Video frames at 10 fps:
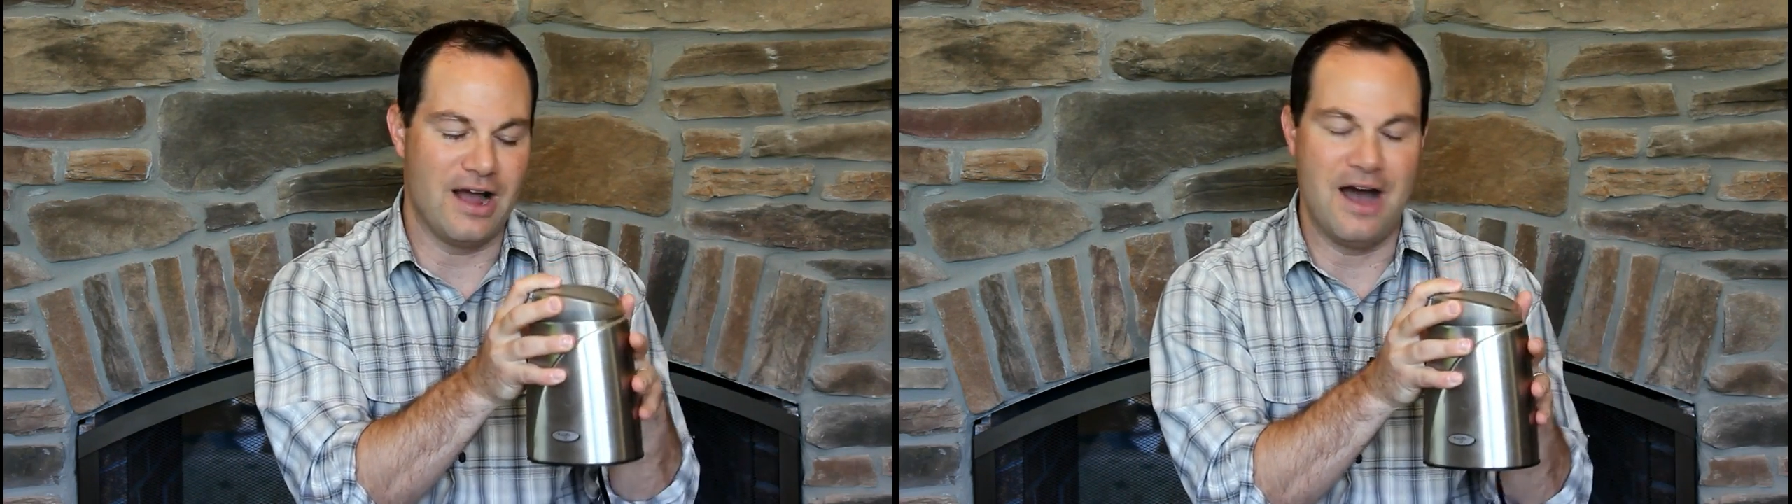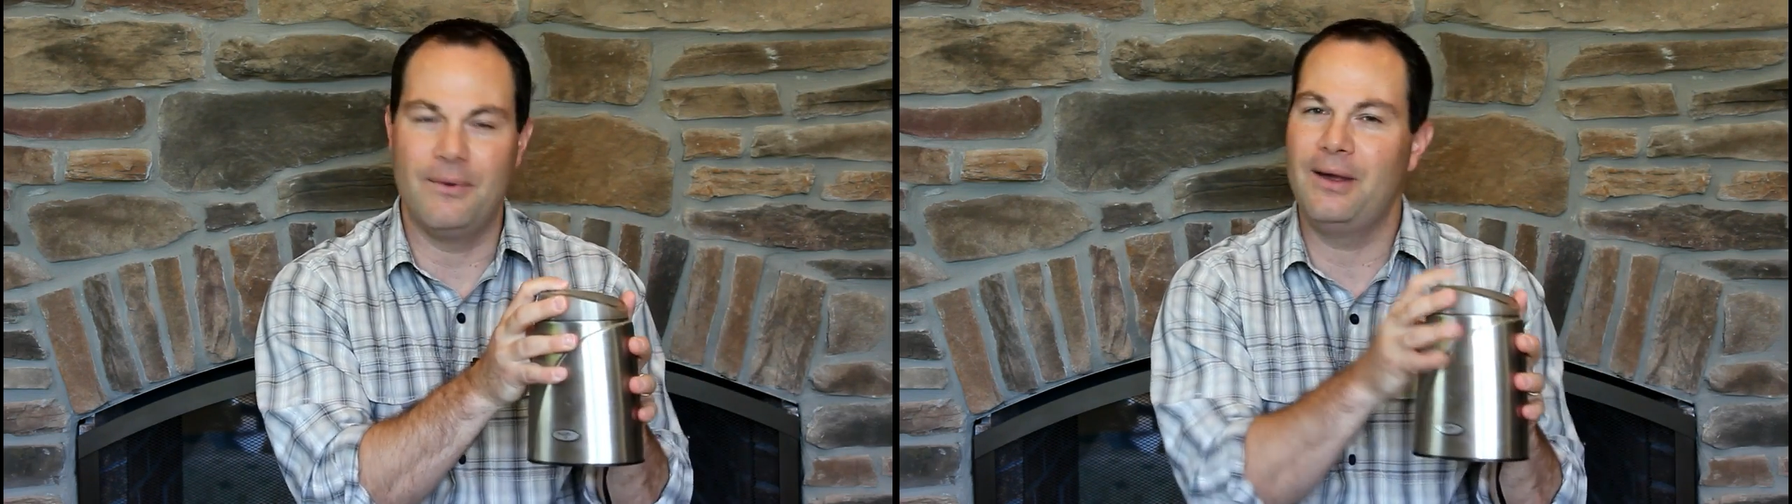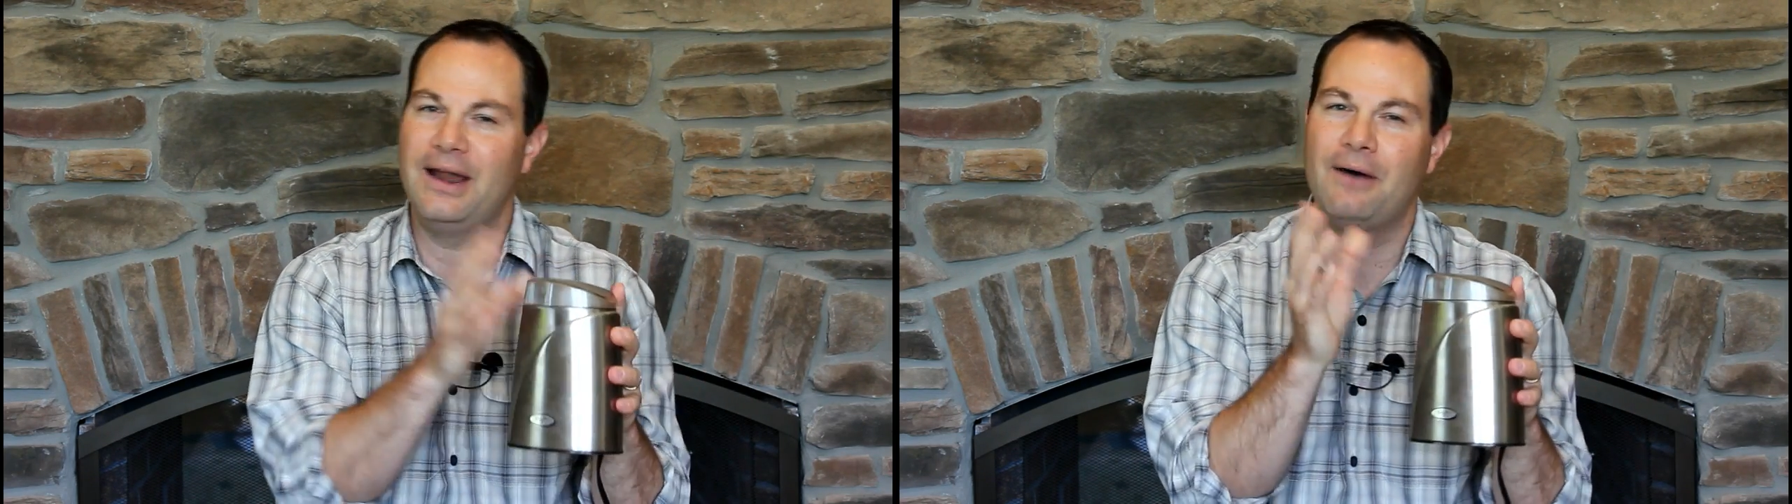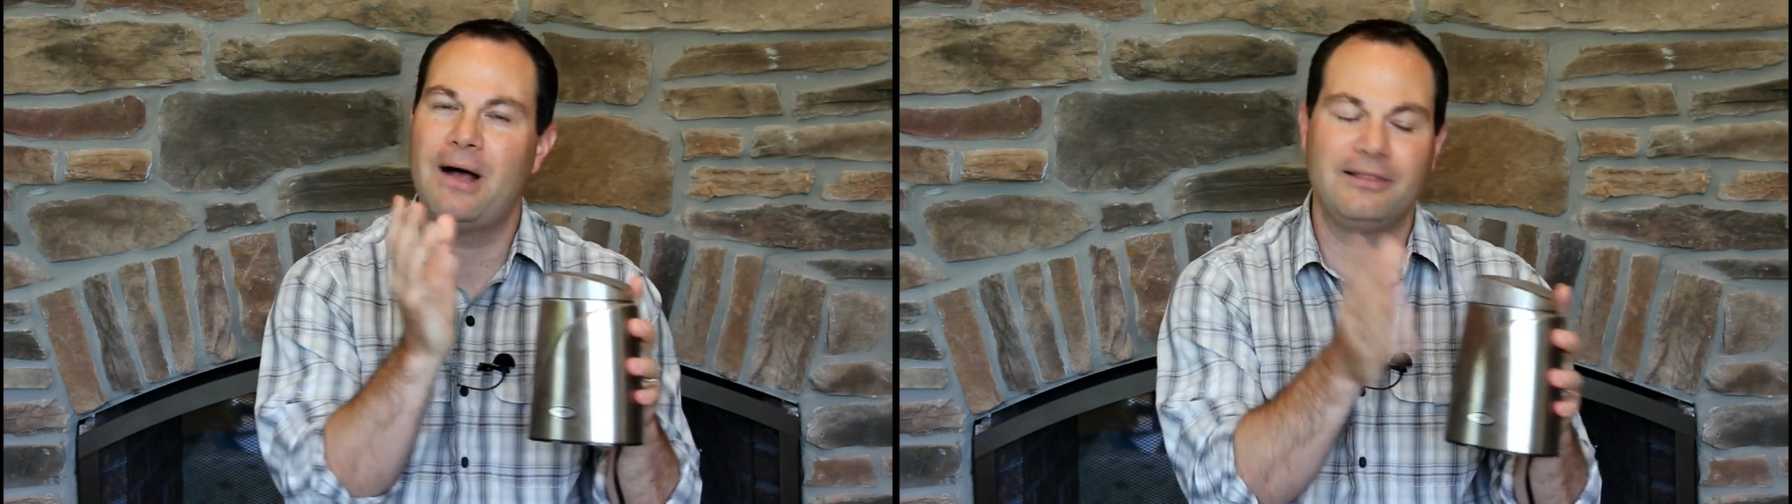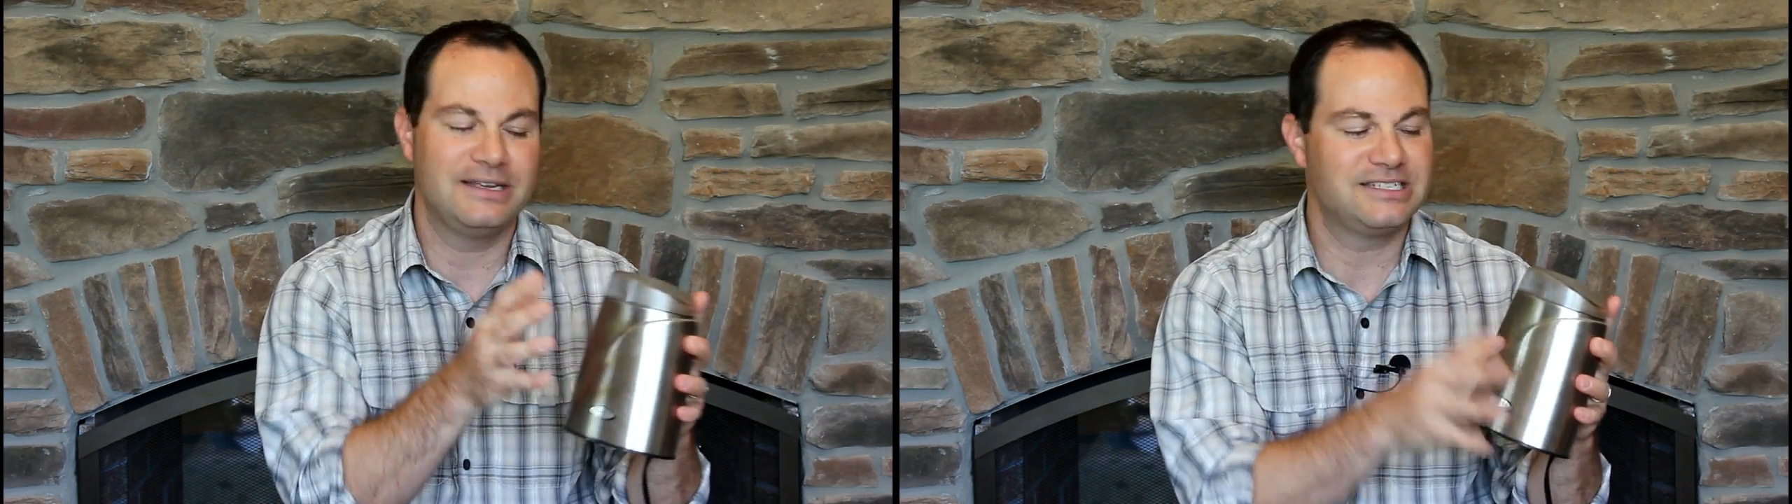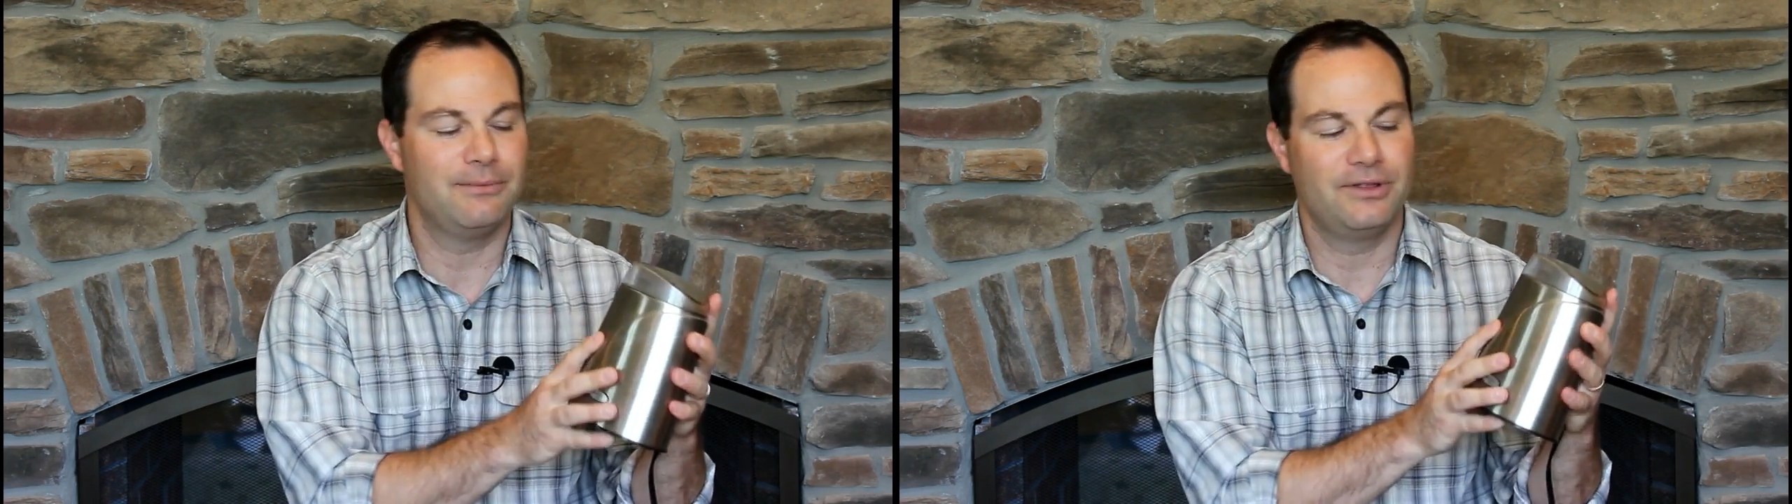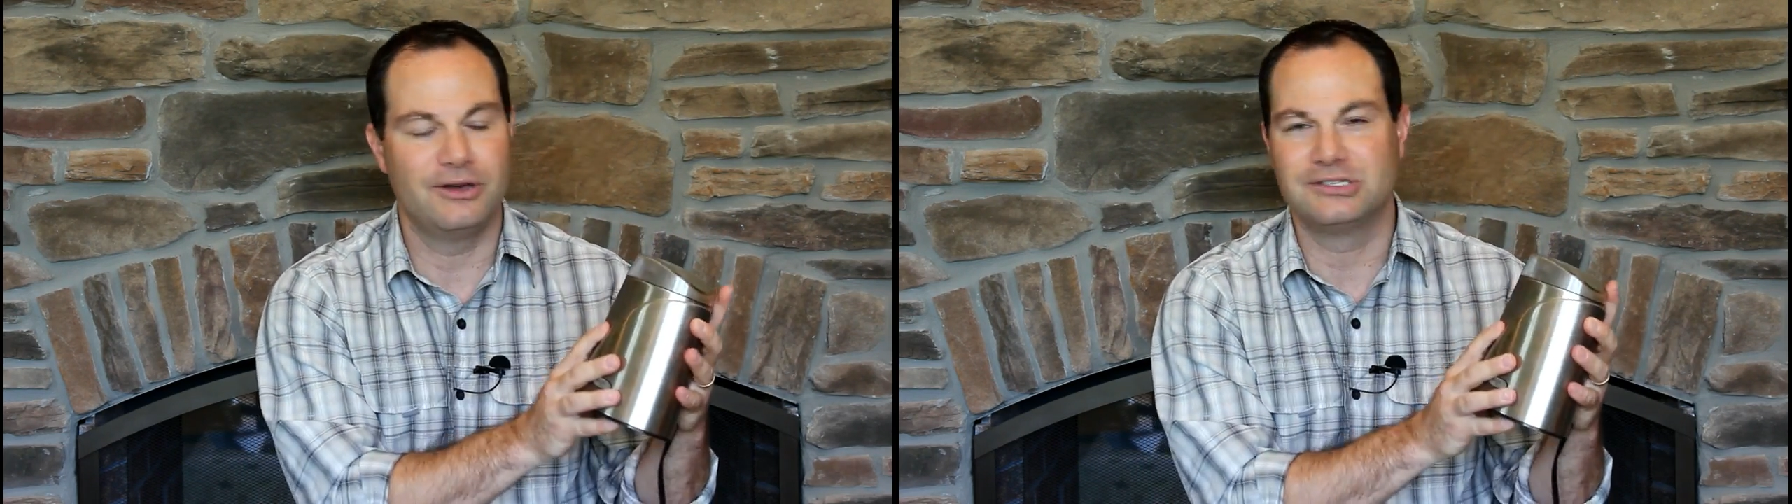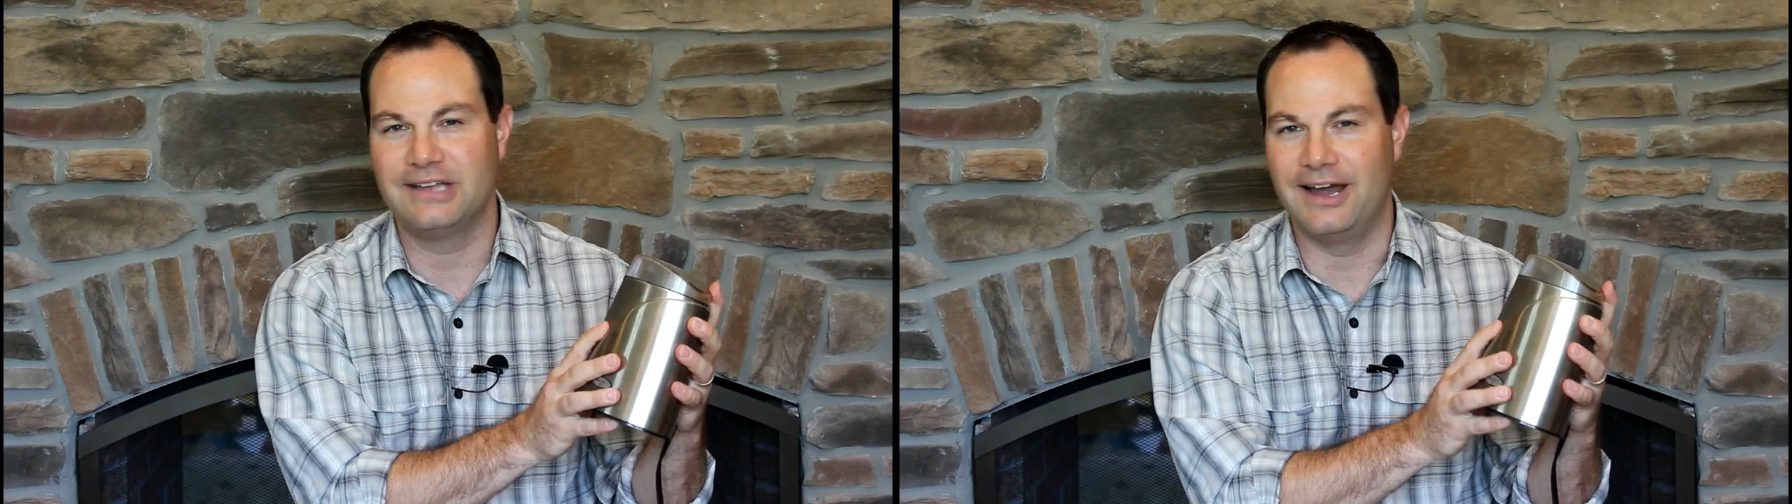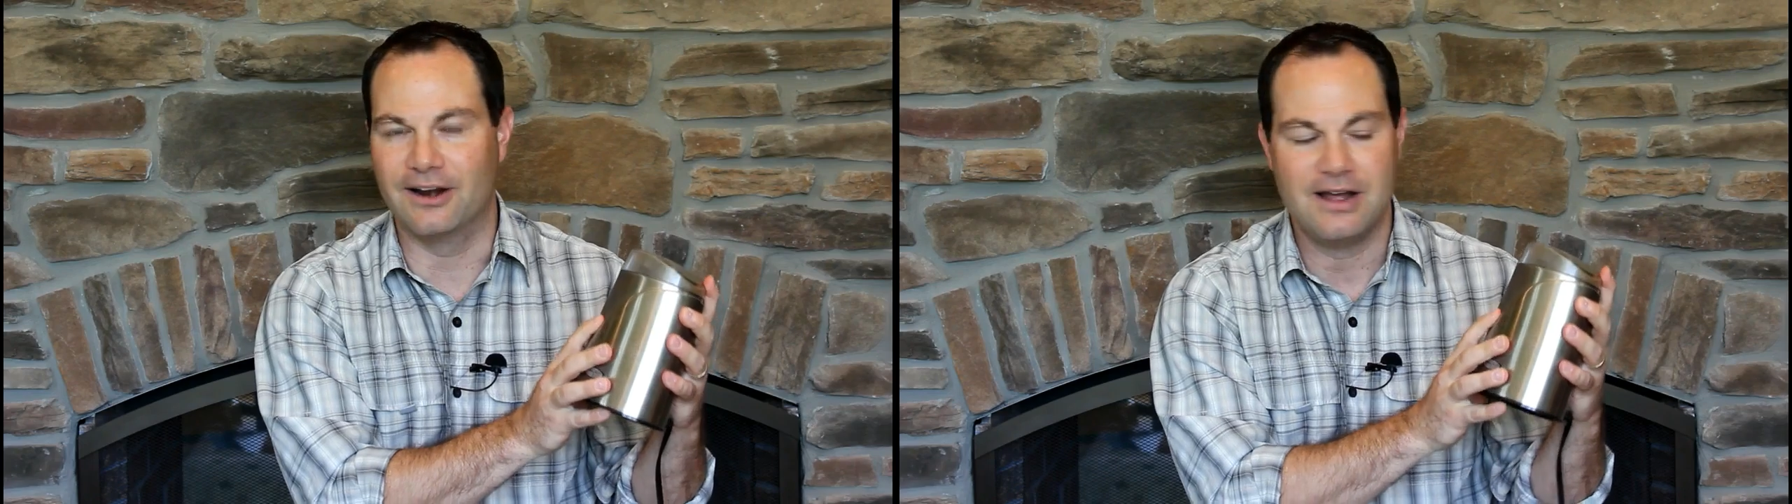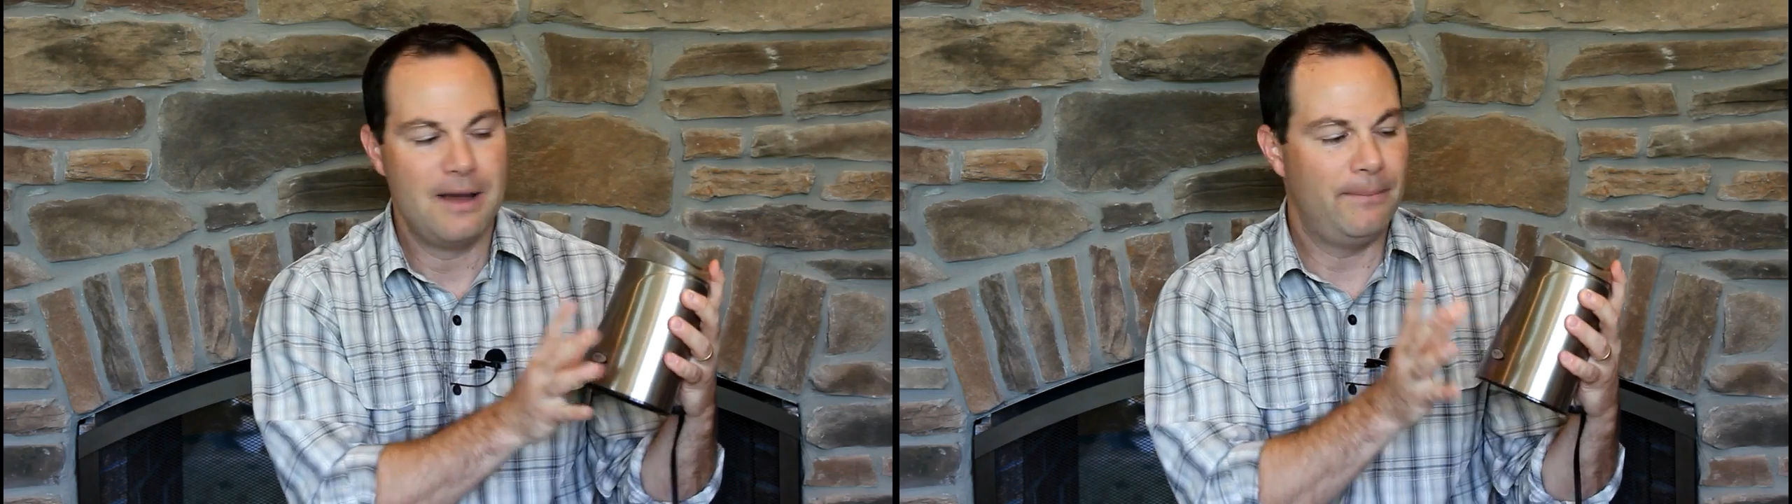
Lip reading: and I'll list some of those later.